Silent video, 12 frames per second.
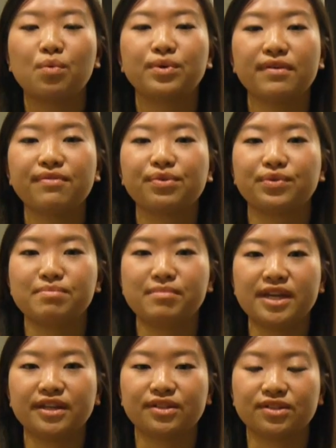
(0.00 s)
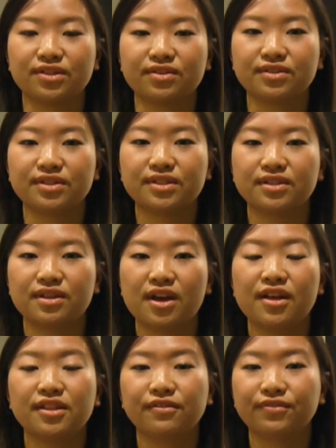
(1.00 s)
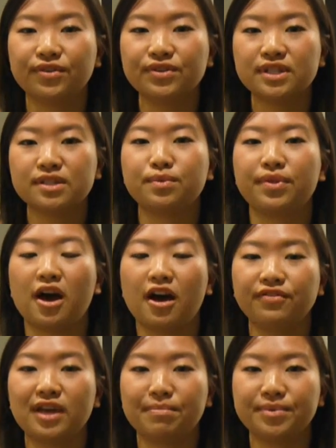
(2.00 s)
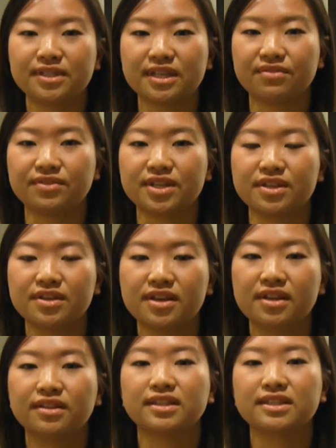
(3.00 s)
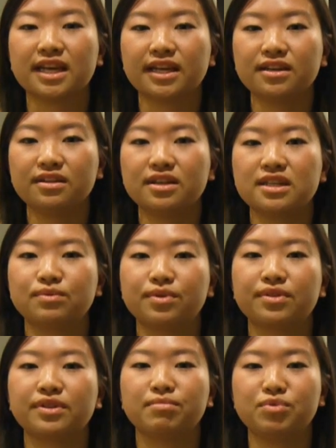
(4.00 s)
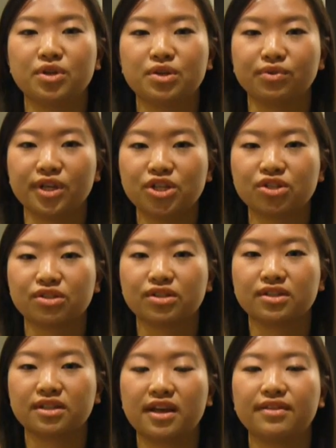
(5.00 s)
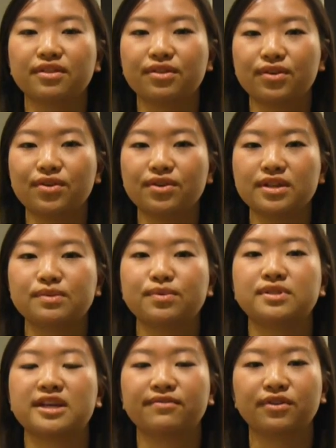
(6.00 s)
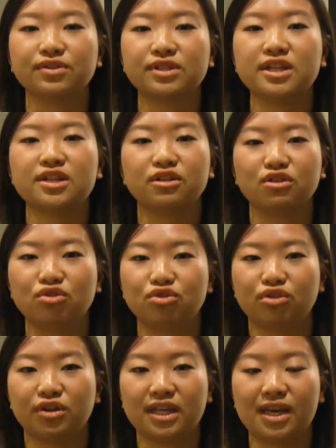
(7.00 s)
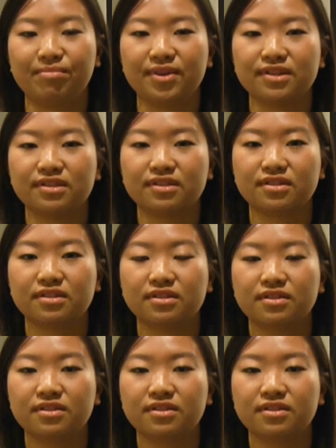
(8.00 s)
We have three main concerns. The first is with off-campus safety, the second is with community relations, and the third is with diversity and inclusion on campus.